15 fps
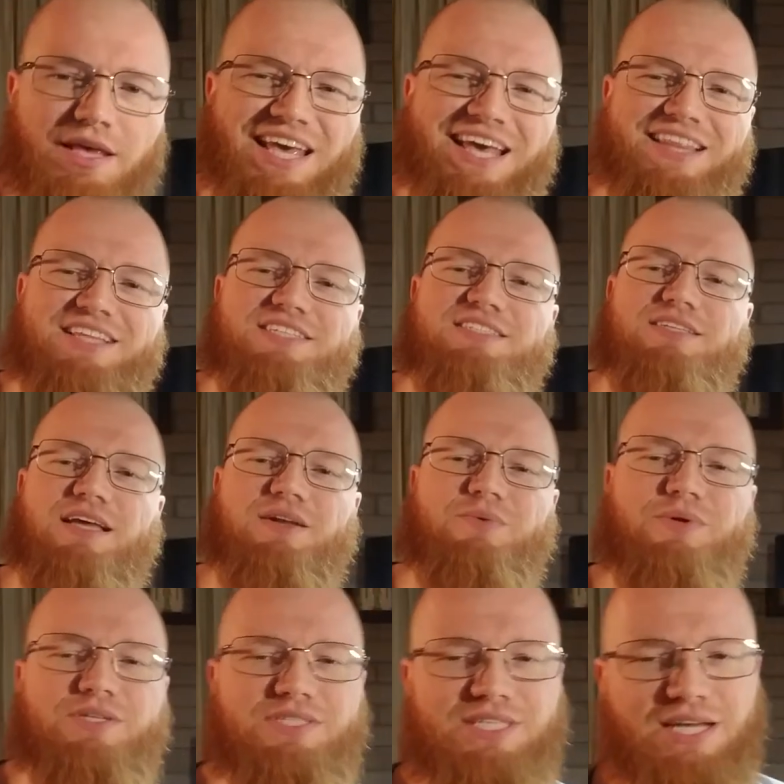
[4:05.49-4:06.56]
And this, I don't
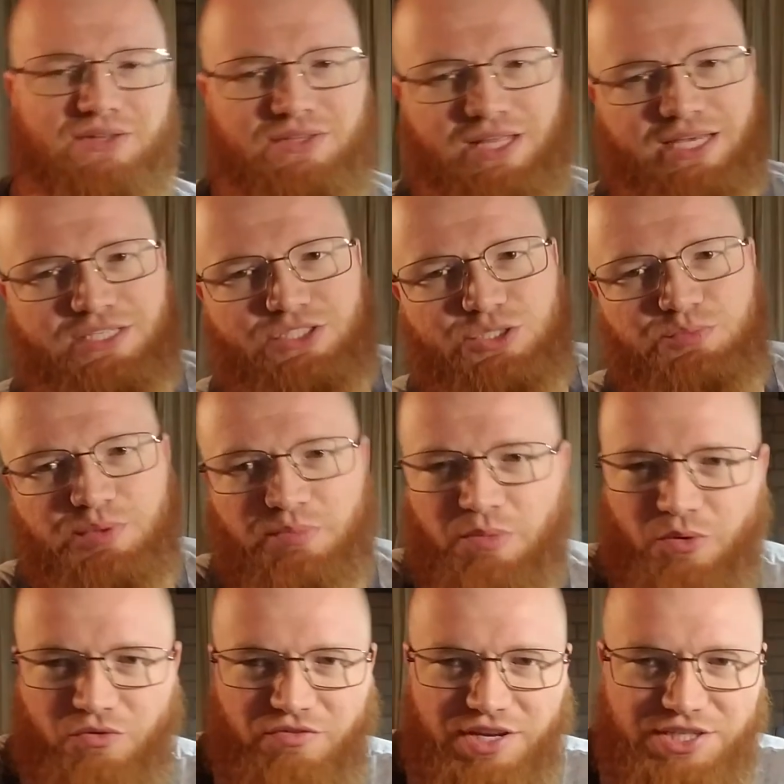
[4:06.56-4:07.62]
want to sound like super
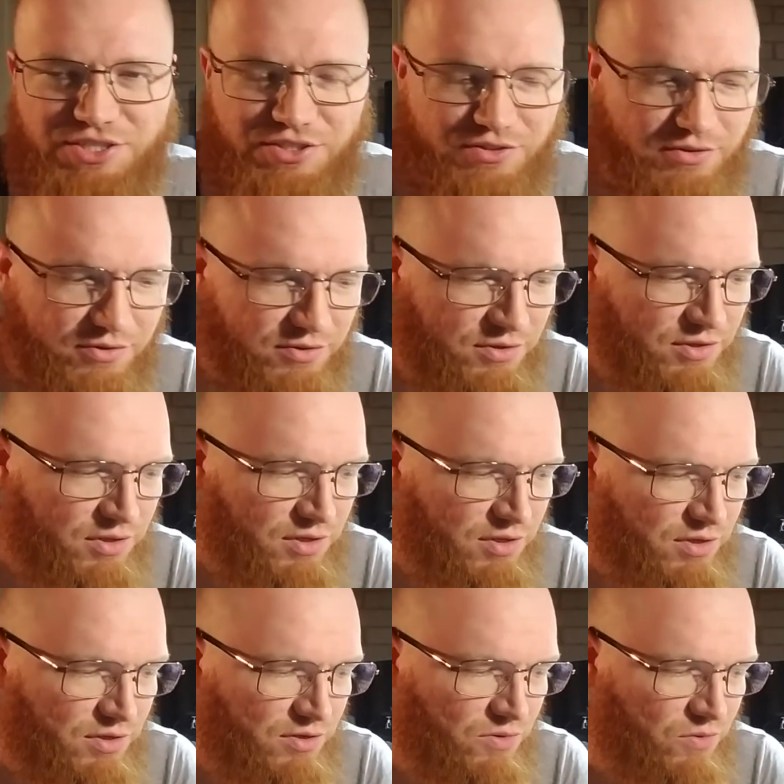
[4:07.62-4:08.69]
motivational
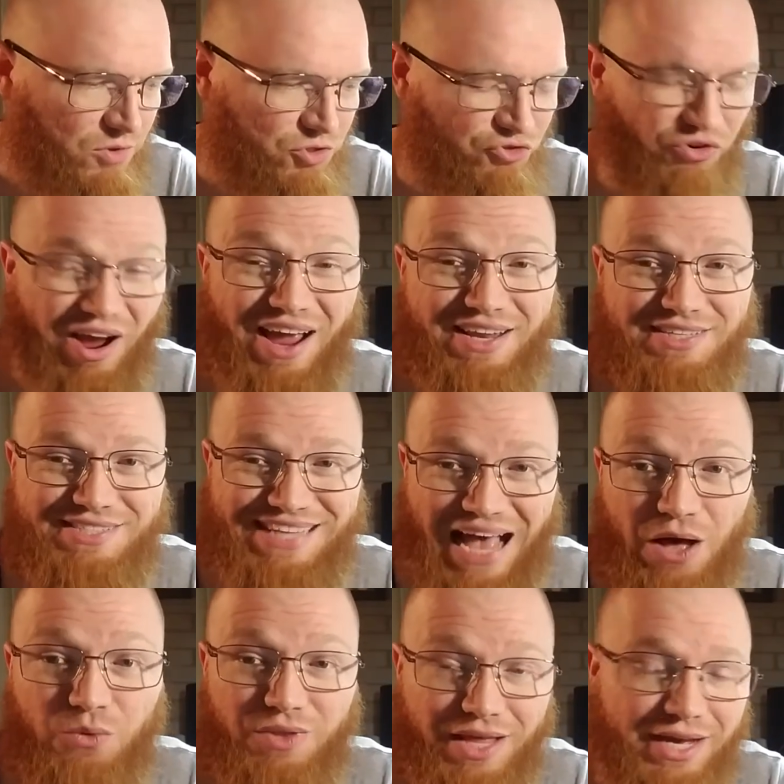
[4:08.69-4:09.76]
or try to
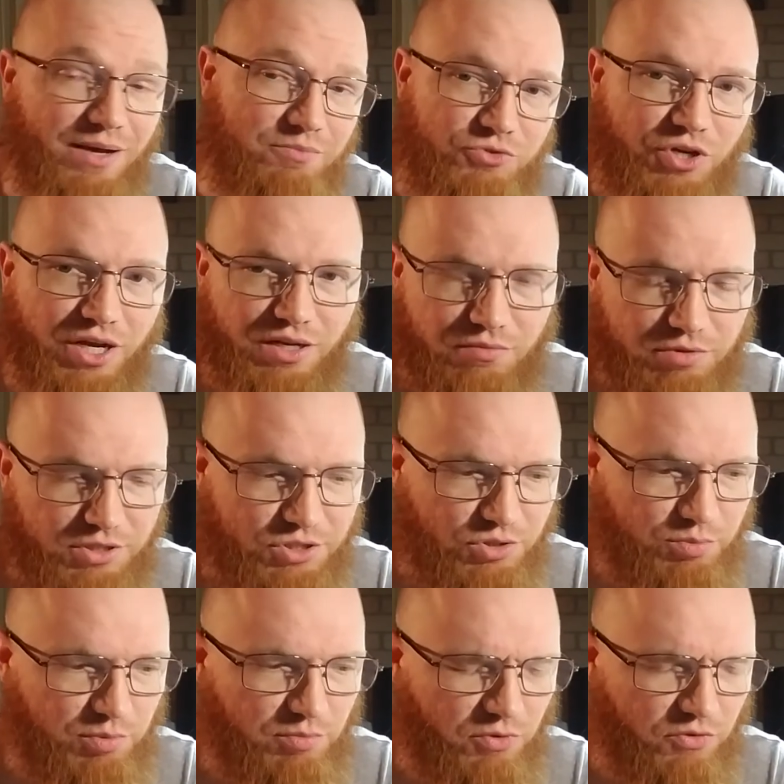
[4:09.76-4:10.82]
sound like I'm trying to be
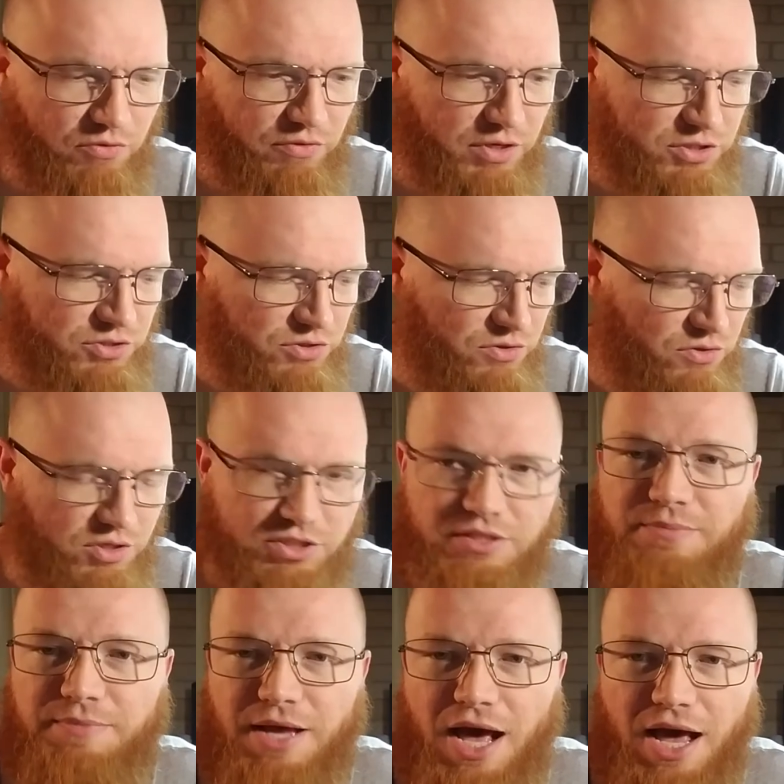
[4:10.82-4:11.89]
super motivational, because
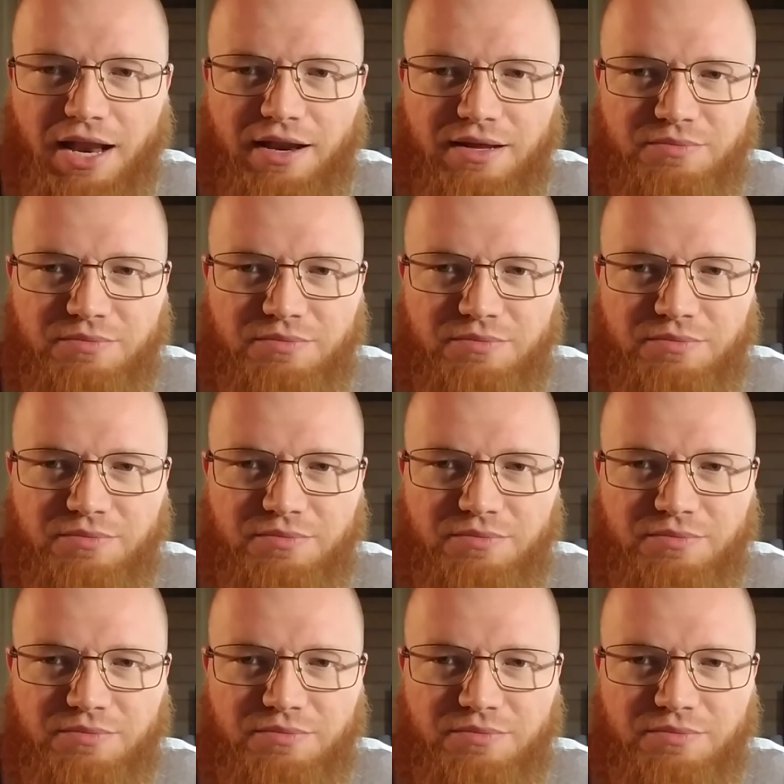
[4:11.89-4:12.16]
I'm not.